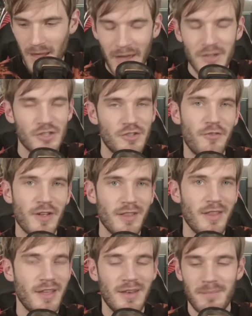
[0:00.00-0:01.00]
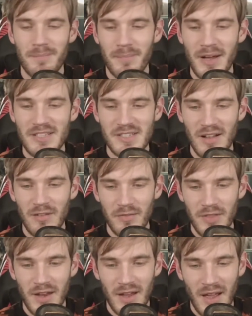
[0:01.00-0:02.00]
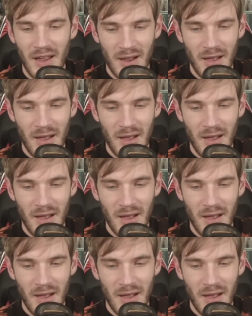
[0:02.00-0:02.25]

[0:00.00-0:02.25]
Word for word: I just feel it myself that I,